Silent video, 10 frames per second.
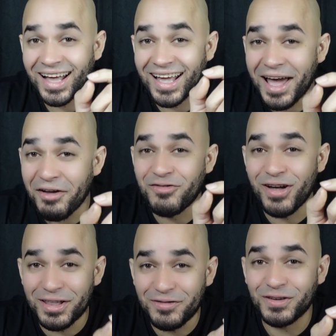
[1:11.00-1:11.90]
Get
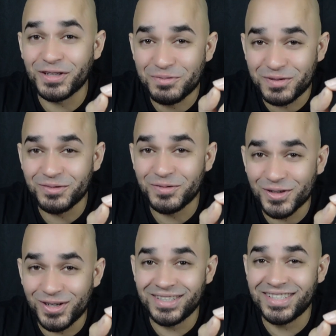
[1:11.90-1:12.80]
ready for this,
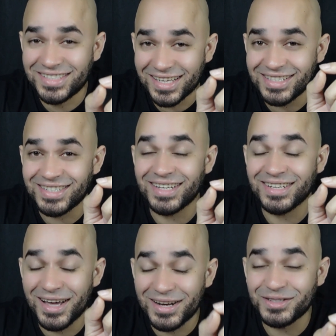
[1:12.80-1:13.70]
people. This is gonna take
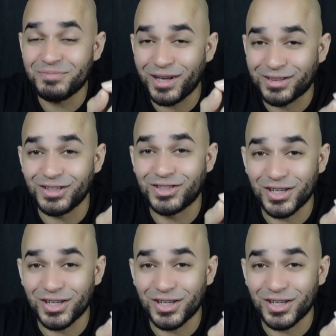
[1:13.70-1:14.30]
an unexpected